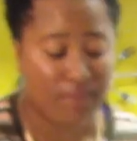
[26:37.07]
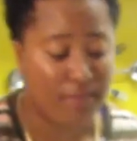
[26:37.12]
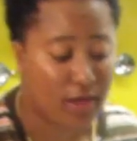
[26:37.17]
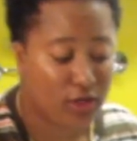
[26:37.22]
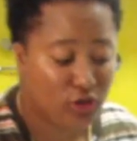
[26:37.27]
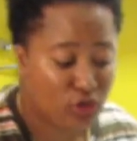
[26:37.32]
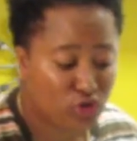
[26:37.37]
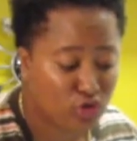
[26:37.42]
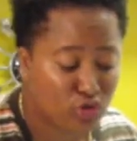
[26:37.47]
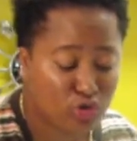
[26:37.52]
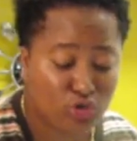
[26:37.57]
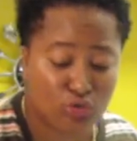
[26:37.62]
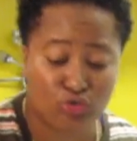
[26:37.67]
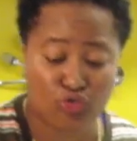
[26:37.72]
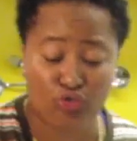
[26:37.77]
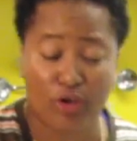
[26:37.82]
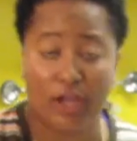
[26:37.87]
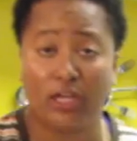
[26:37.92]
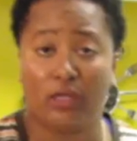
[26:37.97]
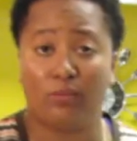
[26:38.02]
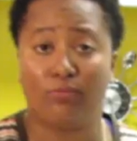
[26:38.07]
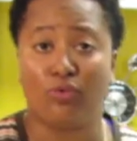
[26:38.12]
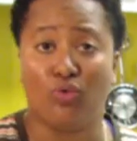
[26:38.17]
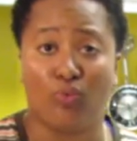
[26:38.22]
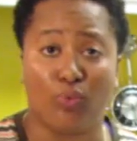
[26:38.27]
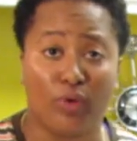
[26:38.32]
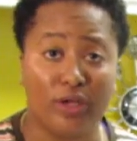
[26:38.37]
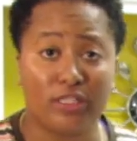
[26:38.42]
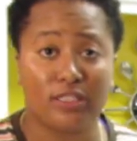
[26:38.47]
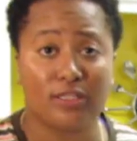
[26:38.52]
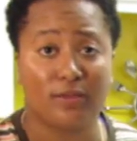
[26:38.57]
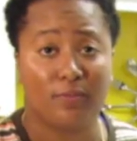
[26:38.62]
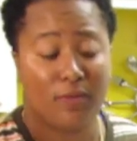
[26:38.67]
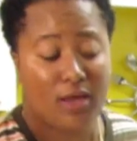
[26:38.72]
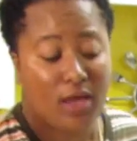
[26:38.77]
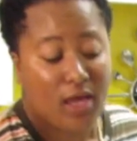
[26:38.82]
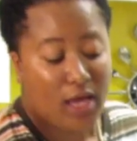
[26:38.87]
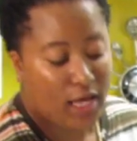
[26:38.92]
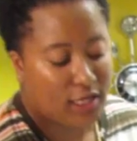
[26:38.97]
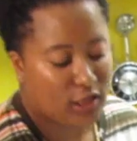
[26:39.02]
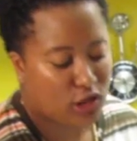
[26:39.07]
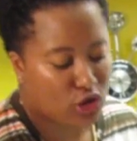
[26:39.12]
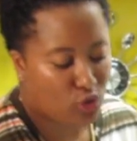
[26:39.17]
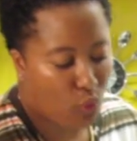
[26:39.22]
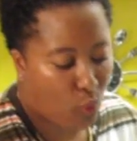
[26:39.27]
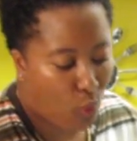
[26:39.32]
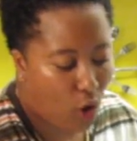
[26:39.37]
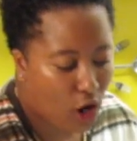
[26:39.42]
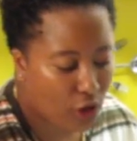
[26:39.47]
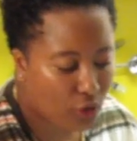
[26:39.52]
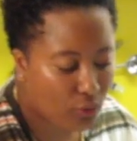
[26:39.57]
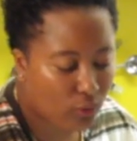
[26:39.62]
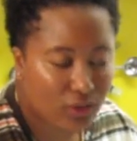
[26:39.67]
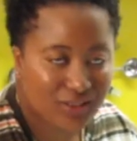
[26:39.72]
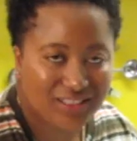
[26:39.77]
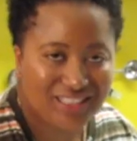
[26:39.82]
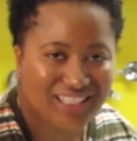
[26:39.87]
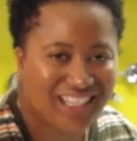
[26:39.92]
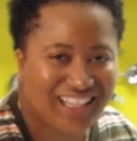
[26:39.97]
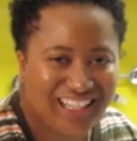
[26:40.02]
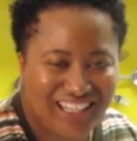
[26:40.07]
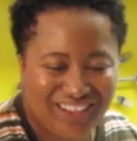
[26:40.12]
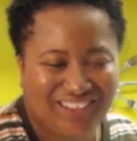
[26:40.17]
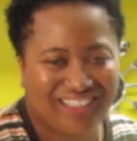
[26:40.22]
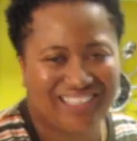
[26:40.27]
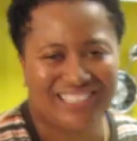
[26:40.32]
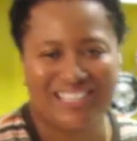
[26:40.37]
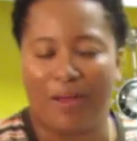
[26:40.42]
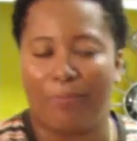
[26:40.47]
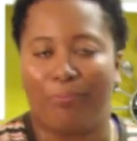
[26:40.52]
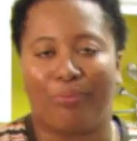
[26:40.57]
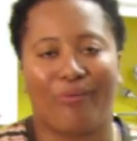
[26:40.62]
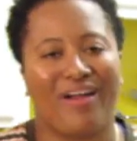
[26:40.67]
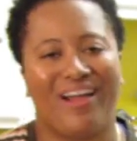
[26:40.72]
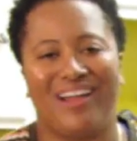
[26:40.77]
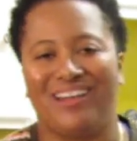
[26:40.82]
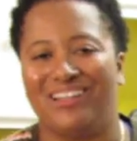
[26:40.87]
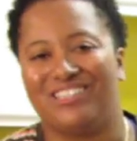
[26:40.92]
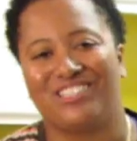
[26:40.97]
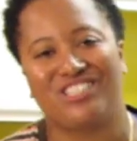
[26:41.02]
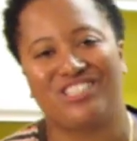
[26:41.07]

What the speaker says: Make sure you drain them, you rinse them until the water runs clear because that brine is